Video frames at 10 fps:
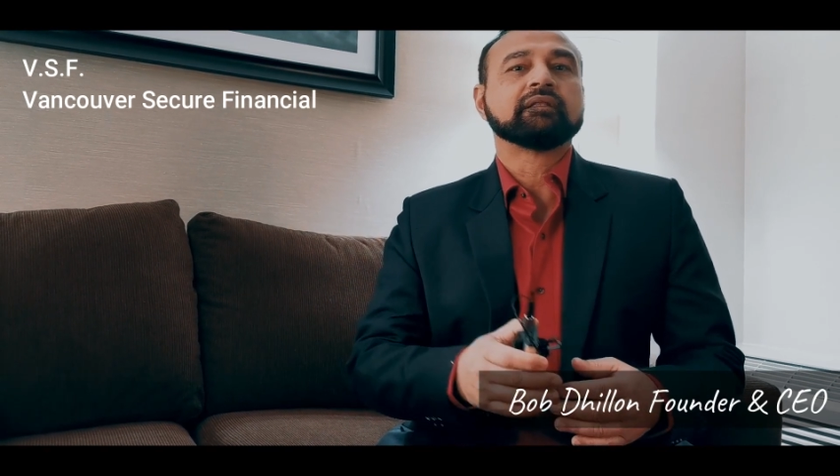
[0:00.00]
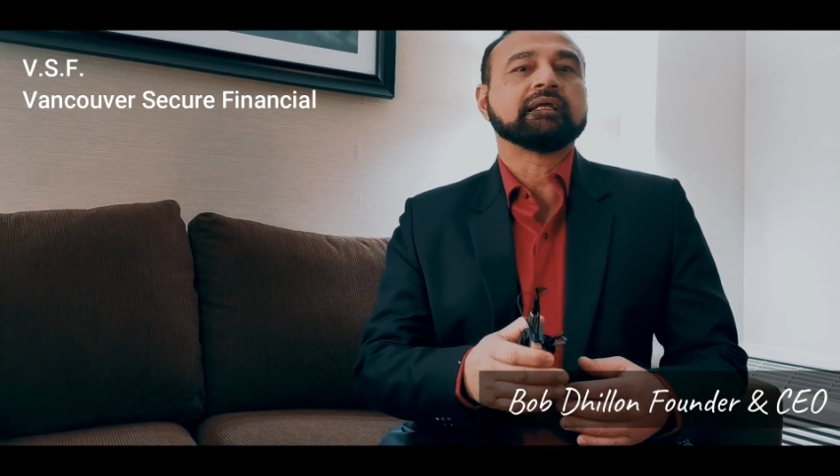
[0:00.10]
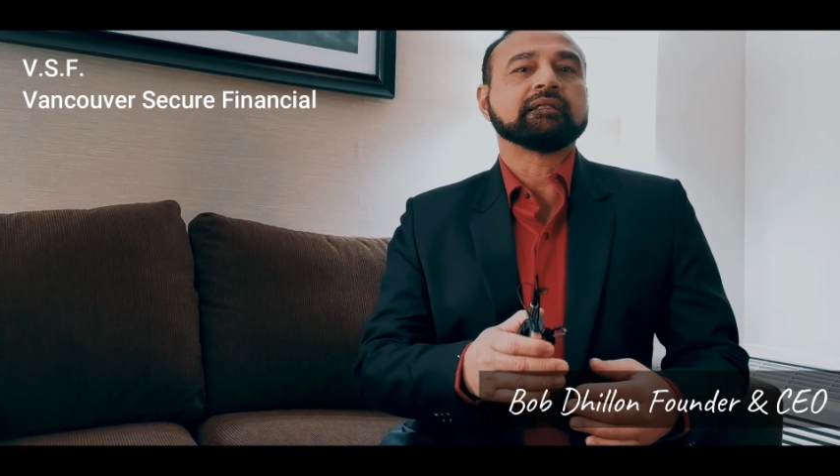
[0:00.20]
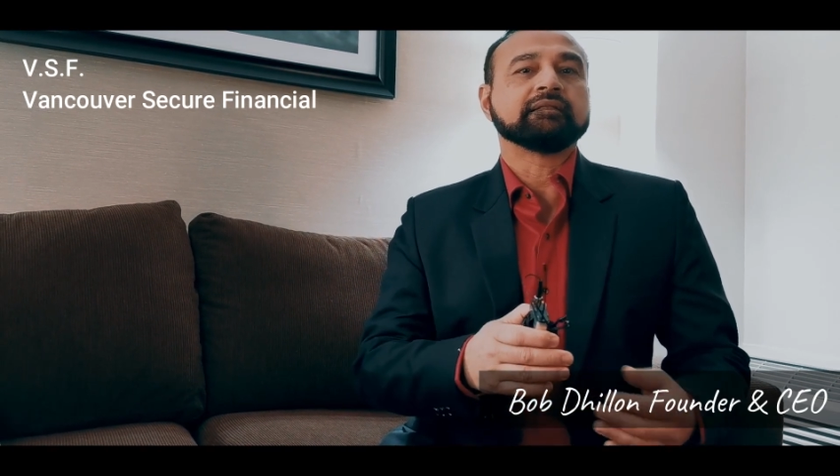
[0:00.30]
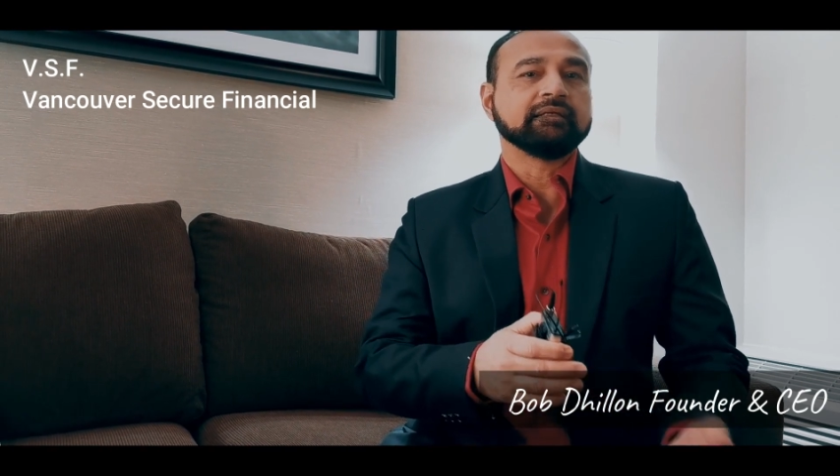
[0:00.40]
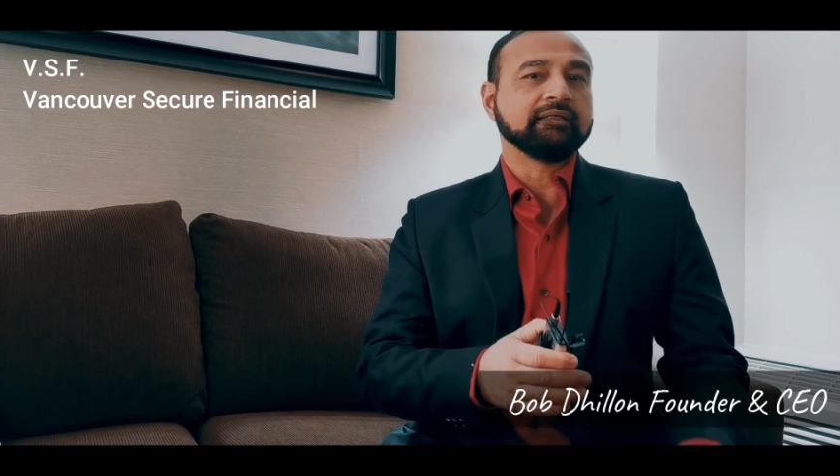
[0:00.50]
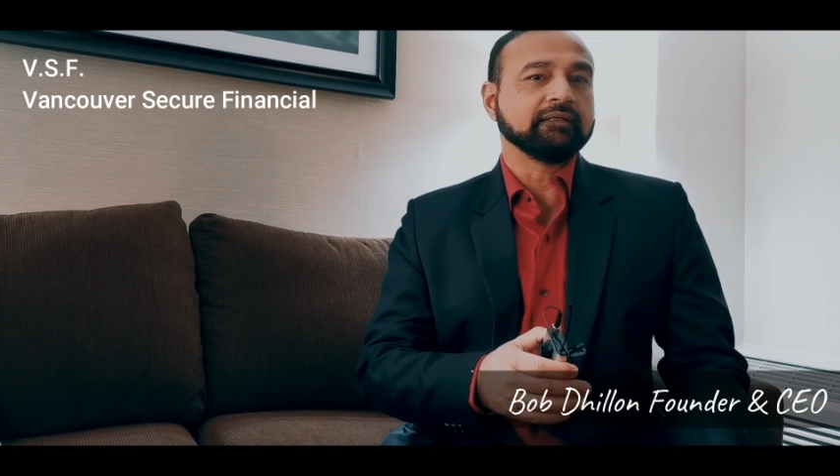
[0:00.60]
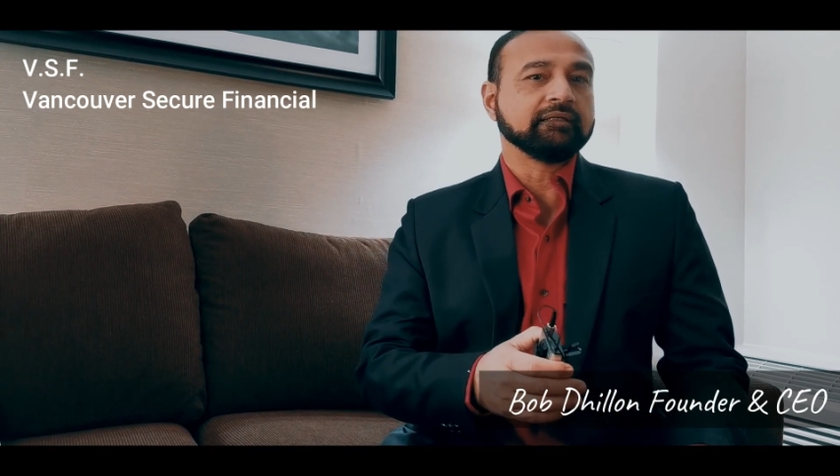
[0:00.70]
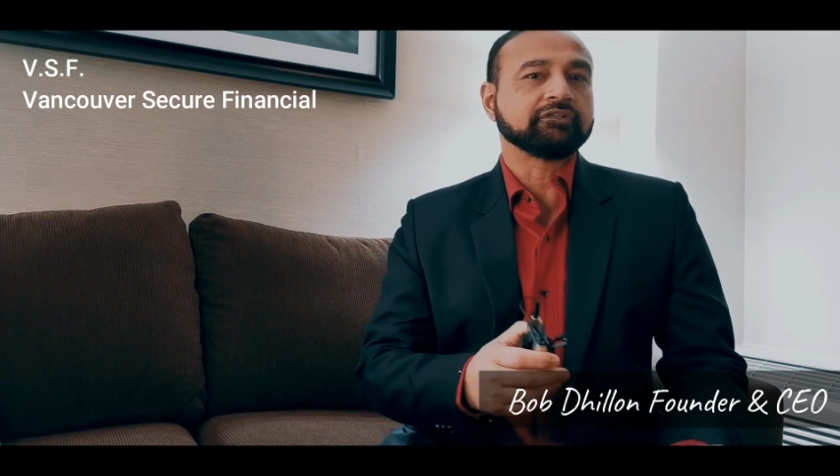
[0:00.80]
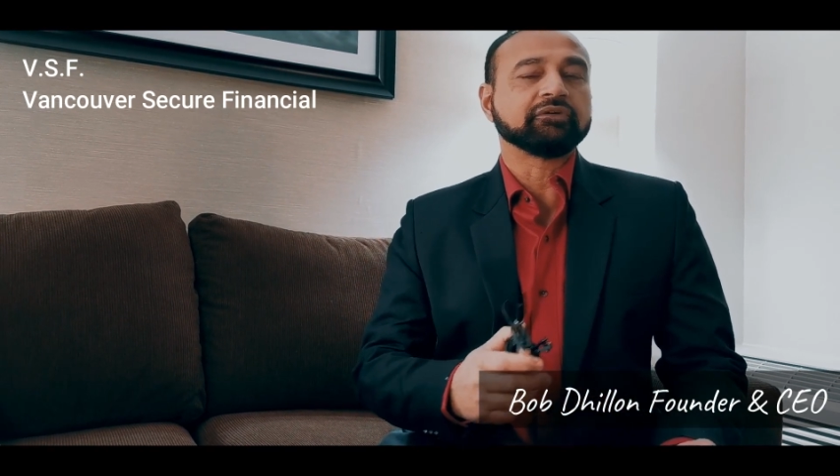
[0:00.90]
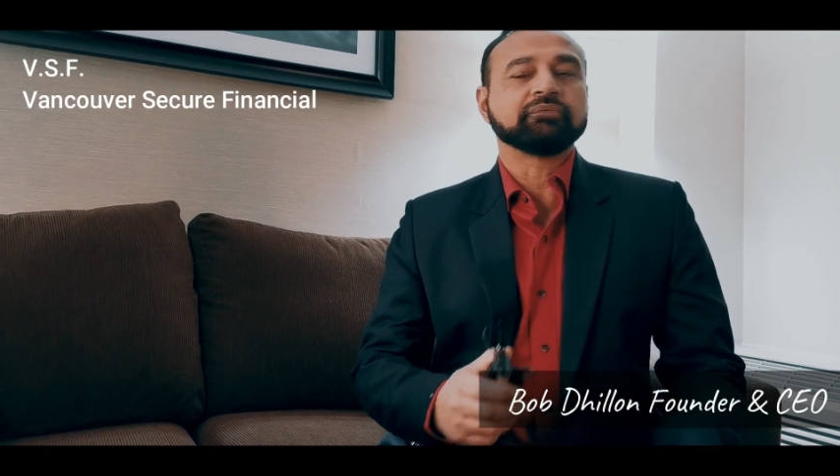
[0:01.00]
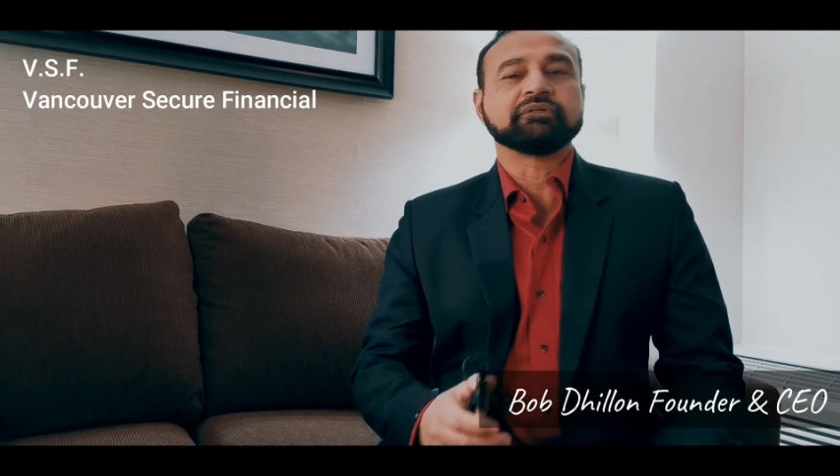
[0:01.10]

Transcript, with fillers: than the term